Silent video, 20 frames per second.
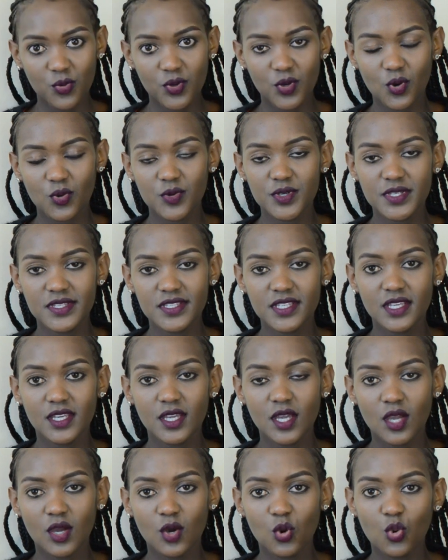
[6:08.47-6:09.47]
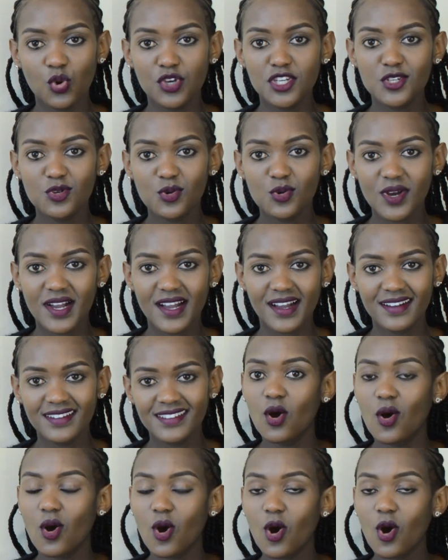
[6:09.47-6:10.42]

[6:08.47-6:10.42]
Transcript: we always say koinuka